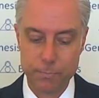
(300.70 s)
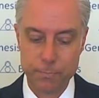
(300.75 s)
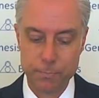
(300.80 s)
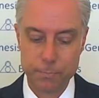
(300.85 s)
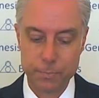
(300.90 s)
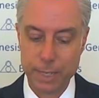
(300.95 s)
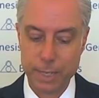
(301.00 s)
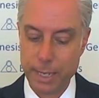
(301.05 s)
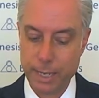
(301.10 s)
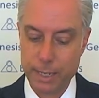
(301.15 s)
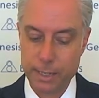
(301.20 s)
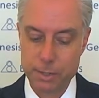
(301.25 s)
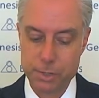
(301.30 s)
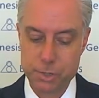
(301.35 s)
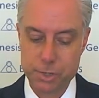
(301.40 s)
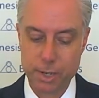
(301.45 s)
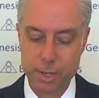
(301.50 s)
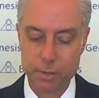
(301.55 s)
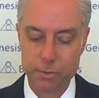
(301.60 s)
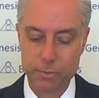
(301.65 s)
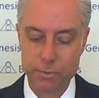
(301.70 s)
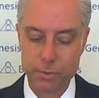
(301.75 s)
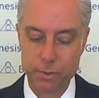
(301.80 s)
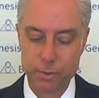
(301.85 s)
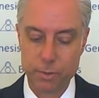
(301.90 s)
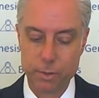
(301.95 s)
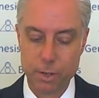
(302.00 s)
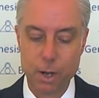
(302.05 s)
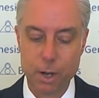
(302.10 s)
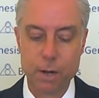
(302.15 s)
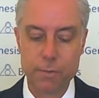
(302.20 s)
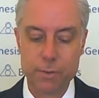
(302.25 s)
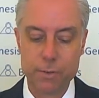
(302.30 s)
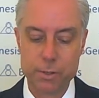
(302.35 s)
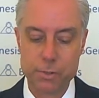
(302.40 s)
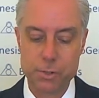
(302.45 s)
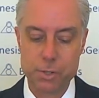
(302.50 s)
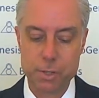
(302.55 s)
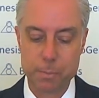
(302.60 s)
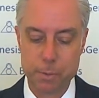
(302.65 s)
in itself
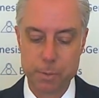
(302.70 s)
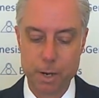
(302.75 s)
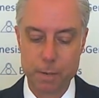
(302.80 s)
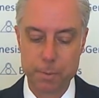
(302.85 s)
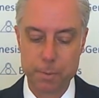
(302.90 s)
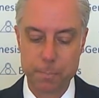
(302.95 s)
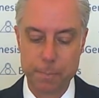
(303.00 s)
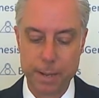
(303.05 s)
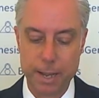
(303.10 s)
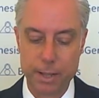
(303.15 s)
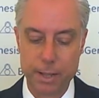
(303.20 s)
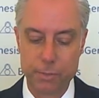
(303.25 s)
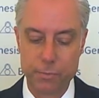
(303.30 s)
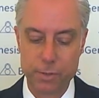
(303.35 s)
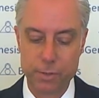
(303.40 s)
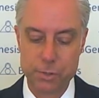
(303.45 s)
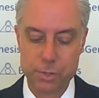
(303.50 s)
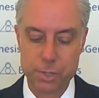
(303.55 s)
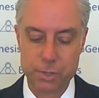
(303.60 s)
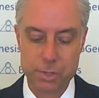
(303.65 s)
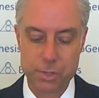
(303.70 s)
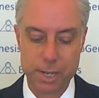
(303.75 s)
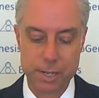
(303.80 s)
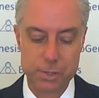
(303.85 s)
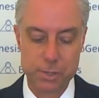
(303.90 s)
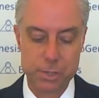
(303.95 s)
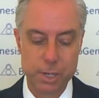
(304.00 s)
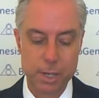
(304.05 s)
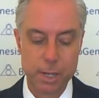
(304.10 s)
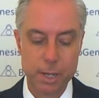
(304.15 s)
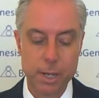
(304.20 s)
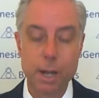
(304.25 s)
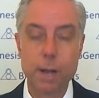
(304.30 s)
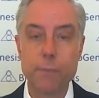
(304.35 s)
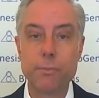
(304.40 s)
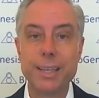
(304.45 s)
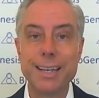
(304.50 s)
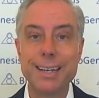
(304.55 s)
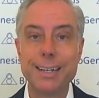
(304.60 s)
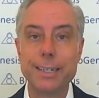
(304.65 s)
offers the proper path for success of
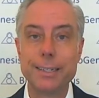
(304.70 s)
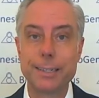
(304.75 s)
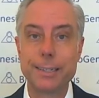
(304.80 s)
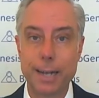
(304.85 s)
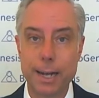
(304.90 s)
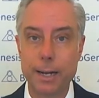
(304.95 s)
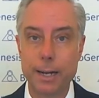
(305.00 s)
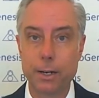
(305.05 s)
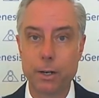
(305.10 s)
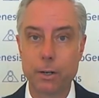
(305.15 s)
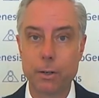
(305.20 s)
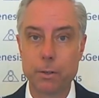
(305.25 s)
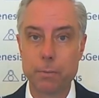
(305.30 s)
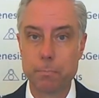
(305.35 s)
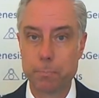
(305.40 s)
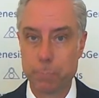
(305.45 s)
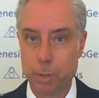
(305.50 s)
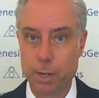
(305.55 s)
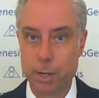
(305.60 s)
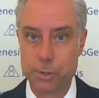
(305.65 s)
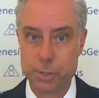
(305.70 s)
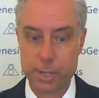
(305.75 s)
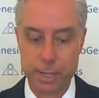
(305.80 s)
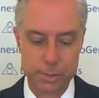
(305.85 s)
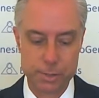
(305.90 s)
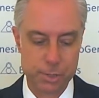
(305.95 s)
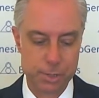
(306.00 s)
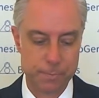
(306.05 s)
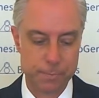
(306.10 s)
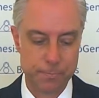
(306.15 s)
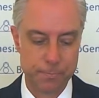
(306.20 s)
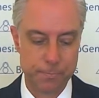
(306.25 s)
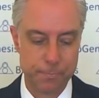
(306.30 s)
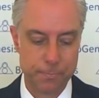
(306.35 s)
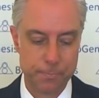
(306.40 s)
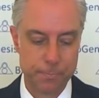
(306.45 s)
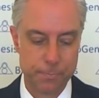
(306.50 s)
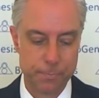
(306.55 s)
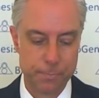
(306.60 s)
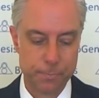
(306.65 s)
the entire process.
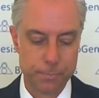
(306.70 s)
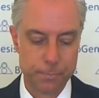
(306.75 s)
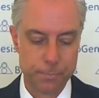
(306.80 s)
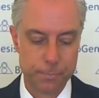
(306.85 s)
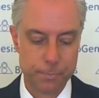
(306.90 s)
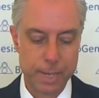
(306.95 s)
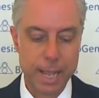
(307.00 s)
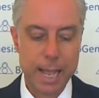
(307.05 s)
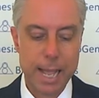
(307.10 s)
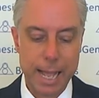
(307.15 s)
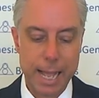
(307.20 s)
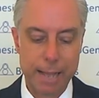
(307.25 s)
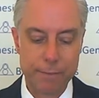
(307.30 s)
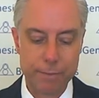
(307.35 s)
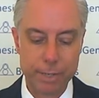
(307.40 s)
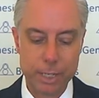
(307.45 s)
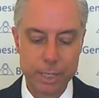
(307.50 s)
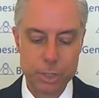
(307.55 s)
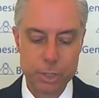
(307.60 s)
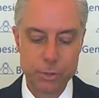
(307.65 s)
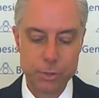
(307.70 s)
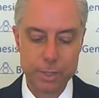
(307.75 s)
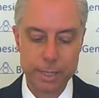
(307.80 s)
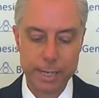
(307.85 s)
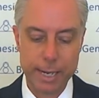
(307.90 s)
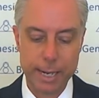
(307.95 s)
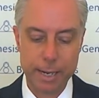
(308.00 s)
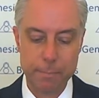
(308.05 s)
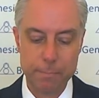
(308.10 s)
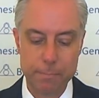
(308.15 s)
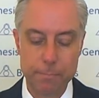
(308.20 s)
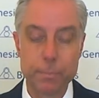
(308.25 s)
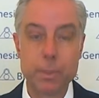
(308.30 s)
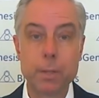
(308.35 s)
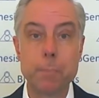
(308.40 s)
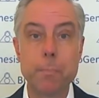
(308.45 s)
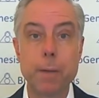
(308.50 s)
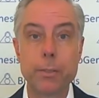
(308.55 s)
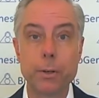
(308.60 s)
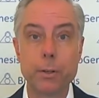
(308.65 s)
Having issued the name, the
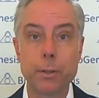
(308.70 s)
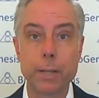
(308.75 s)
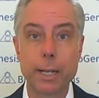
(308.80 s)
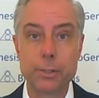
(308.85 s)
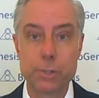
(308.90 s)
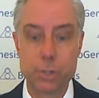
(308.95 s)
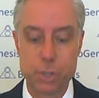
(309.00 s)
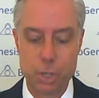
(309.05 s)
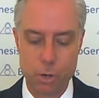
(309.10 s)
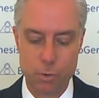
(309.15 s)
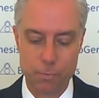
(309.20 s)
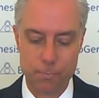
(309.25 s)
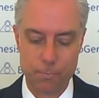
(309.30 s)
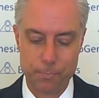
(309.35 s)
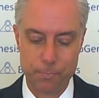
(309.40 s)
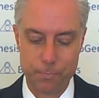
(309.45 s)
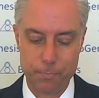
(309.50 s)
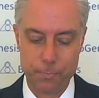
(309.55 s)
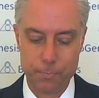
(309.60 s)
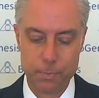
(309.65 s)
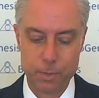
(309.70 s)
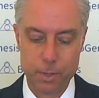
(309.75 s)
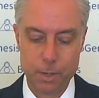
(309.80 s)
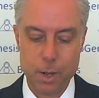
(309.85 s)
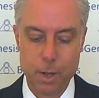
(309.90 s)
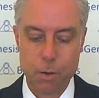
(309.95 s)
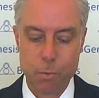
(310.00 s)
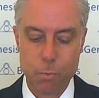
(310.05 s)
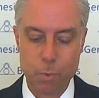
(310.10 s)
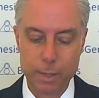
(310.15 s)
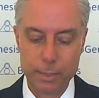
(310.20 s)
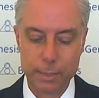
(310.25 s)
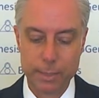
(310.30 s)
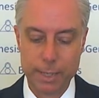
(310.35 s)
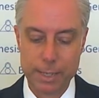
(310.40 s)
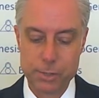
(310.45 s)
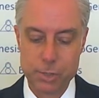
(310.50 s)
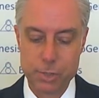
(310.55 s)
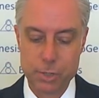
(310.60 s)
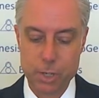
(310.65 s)
mother lets go. One
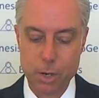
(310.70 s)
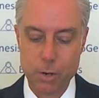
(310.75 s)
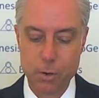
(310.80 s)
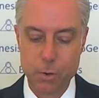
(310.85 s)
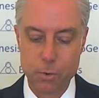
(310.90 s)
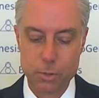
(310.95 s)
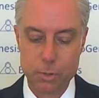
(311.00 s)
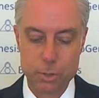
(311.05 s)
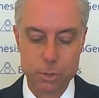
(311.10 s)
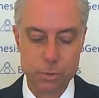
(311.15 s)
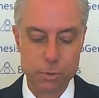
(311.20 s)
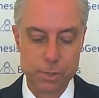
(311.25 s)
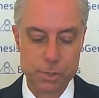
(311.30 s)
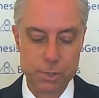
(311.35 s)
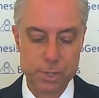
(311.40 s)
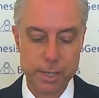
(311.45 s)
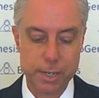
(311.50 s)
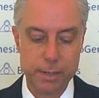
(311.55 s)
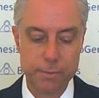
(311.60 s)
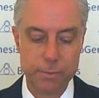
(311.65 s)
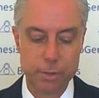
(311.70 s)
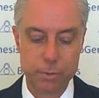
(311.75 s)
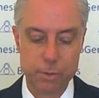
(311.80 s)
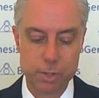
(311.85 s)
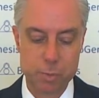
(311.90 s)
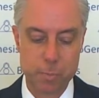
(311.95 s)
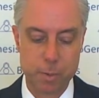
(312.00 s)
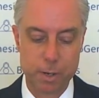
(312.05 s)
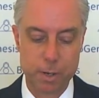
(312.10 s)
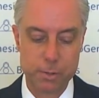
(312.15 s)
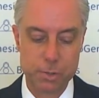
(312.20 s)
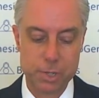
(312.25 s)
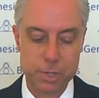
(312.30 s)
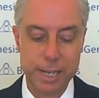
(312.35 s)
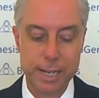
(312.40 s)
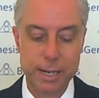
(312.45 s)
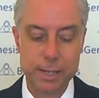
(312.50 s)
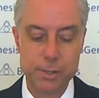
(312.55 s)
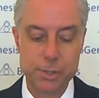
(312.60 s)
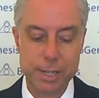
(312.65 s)
lets go to receive the response.
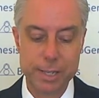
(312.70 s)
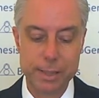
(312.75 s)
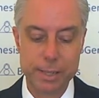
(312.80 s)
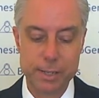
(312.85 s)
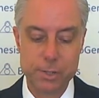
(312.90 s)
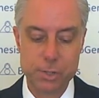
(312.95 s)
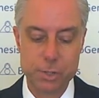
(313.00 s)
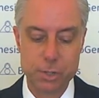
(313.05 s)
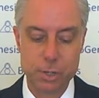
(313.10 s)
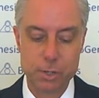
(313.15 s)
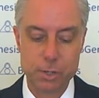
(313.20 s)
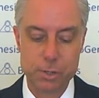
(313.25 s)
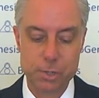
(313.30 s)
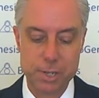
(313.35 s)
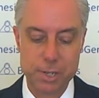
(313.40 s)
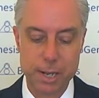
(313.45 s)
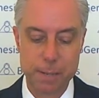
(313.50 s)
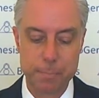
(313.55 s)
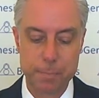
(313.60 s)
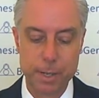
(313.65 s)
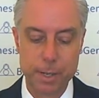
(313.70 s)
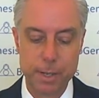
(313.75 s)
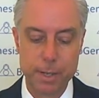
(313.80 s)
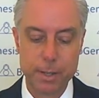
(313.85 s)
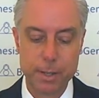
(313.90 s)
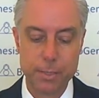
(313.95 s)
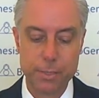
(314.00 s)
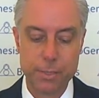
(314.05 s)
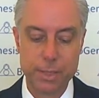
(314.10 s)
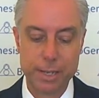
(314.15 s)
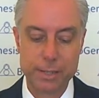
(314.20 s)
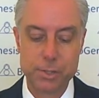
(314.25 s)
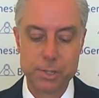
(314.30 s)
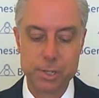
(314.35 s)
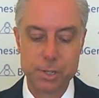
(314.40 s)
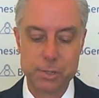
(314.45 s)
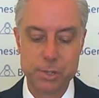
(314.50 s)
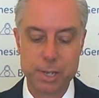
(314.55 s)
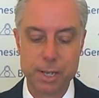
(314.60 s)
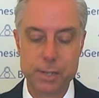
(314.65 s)
It is in this third step that
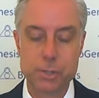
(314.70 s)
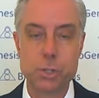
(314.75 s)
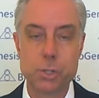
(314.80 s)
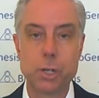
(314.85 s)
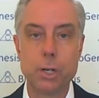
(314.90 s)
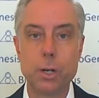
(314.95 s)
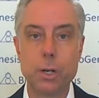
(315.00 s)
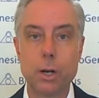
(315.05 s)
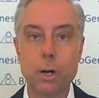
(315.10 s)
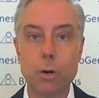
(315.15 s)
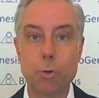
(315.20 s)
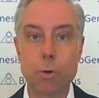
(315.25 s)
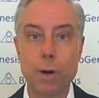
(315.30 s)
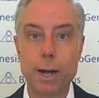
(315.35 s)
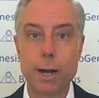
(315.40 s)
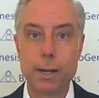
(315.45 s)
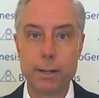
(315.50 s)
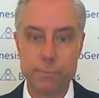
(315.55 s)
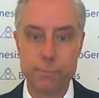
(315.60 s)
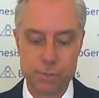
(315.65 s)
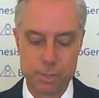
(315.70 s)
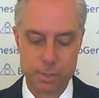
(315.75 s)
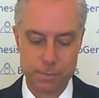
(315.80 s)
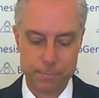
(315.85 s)
success arrives.